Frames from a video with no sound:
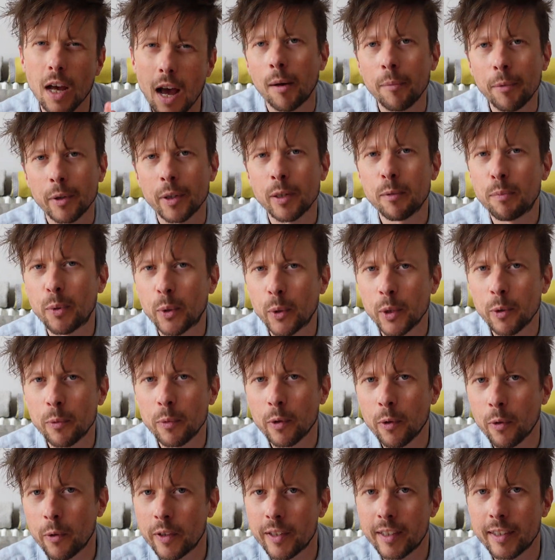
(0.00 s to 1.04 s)
I'm not going to bore you with
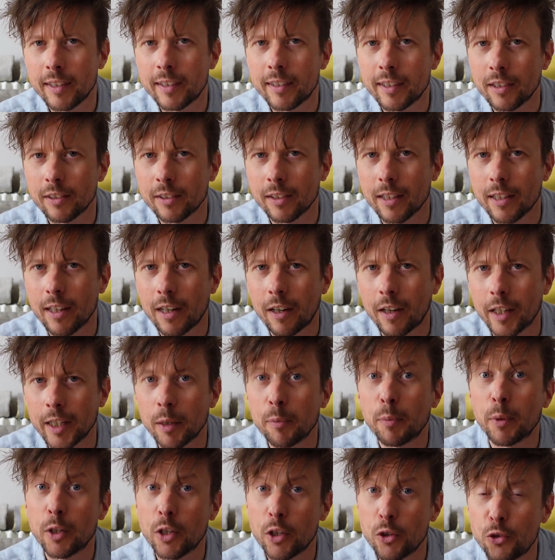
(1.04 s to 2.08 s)
all the details of the hike,
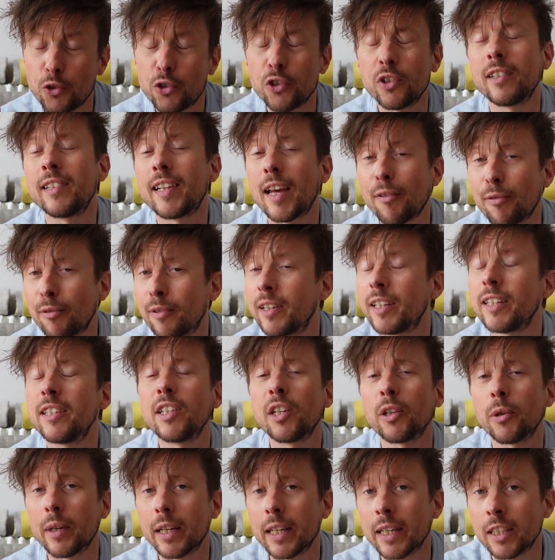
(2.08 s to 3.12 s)
but you should definitely
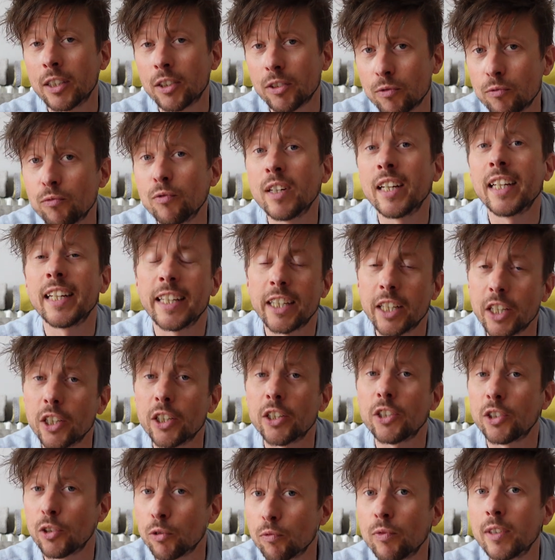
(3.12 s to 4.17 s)
do it. It's really
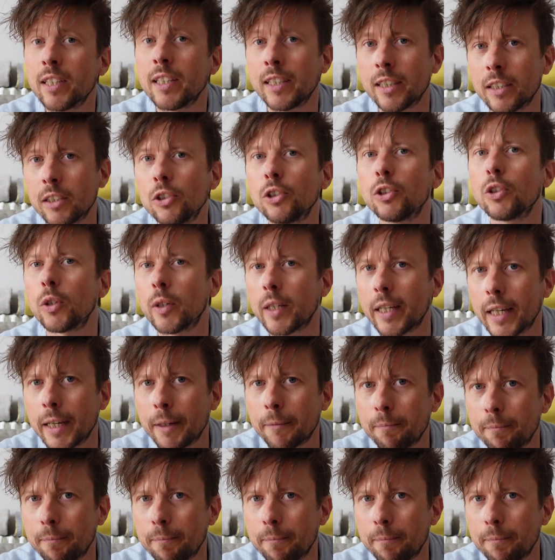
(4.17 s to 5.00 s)
good. You'll really enjoy it.